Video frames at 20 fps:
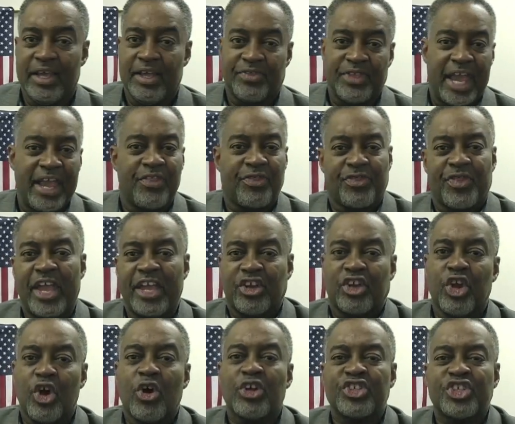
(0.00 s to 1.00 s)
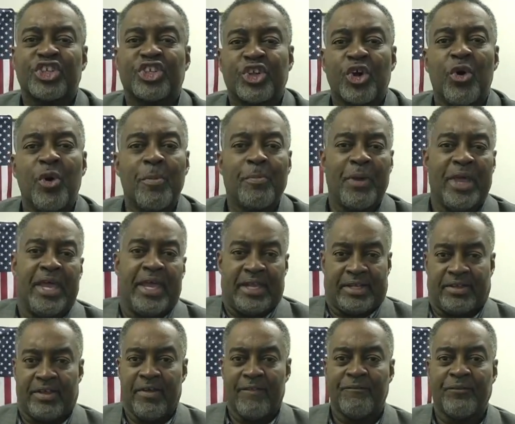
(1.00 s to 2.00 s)
They think you're
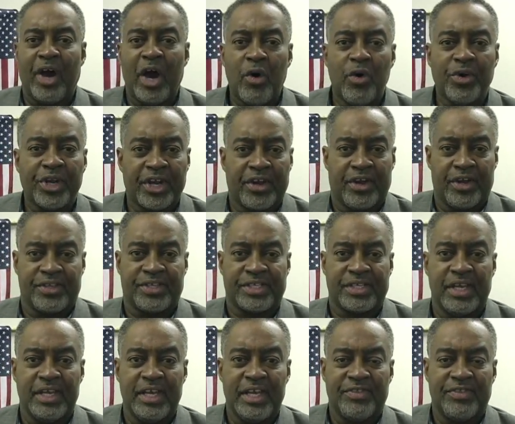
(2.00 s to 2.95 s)
stupid. Voters.